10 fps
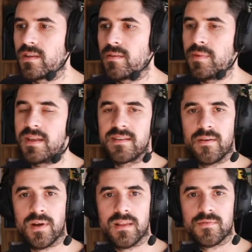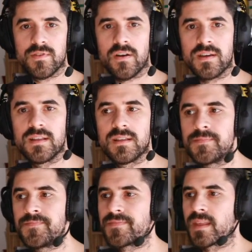in the meantime while I'm talking.
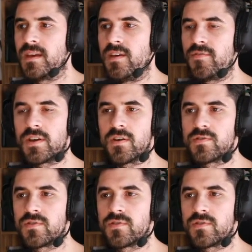If you go to